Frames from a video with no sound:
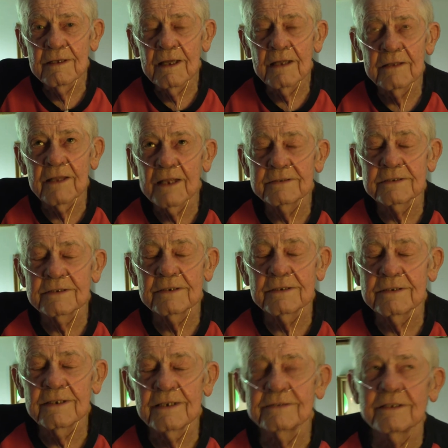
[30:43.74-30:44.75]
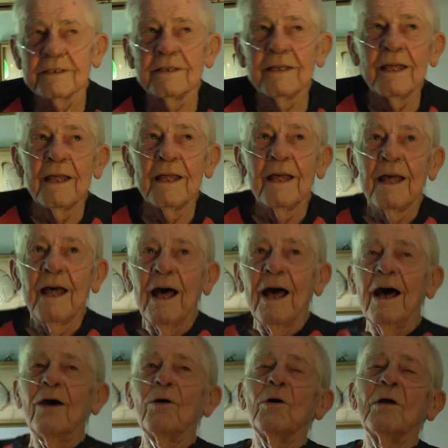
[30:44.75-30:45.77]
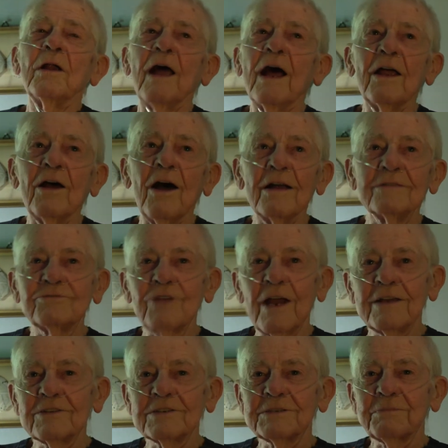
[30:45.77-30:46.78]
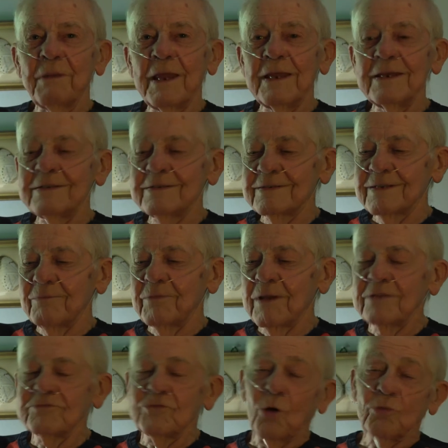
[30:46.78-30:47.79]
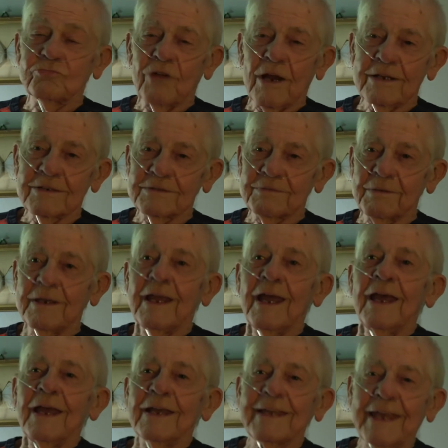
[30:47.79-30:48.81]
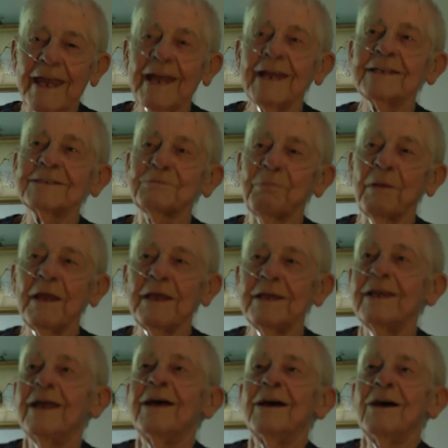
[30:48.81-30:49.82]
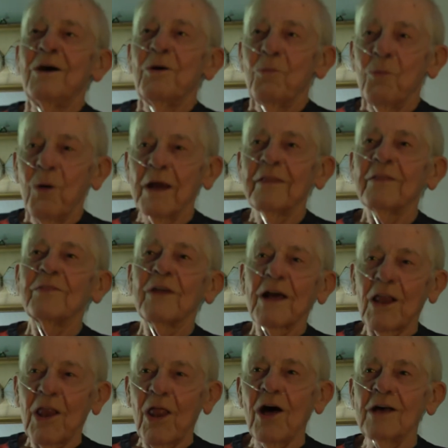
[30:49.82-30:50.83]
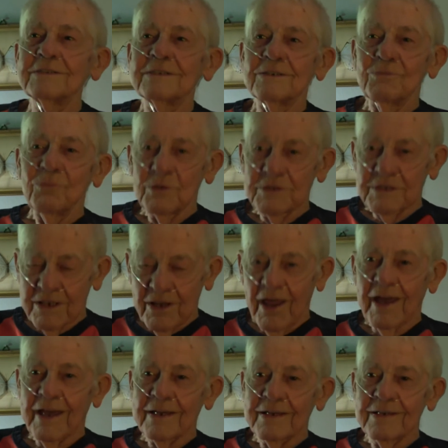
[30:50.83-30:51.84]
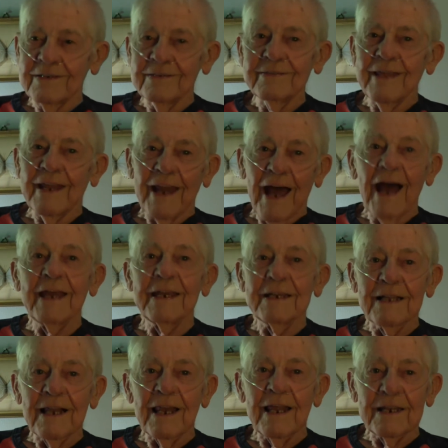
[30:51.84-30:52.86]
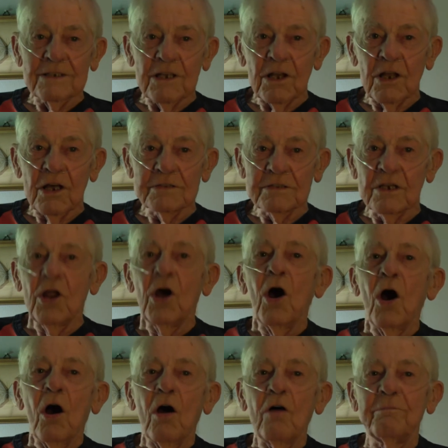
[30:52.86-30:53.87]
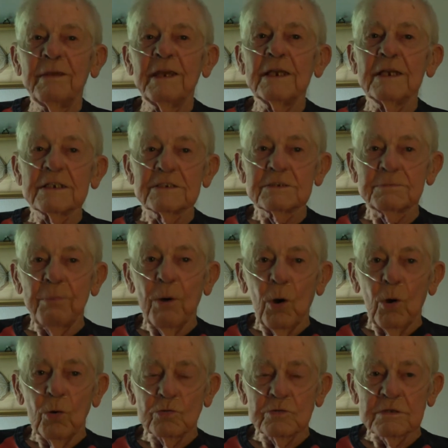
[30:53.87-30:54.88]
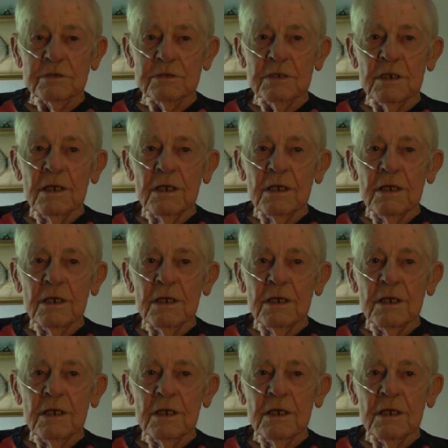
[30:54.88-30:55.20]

And that's, that's how I, I try to explain some, don't try to explain. It can't explain what the closet was like, that ironclad closet of being exposed.